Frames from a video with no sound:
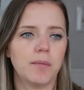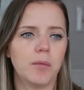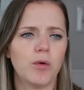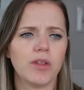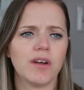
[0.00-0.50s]

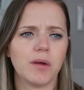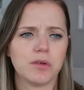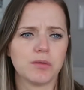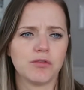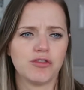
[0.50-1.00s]
more than I
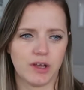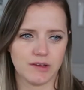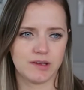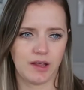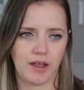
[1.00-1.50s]
was with
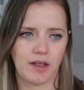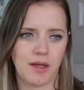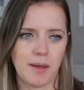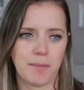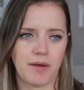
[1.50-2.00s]

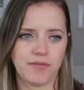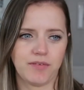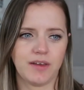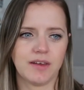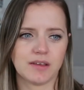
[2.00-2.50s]
Jesse, but I
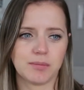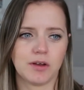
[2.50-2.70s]
think that's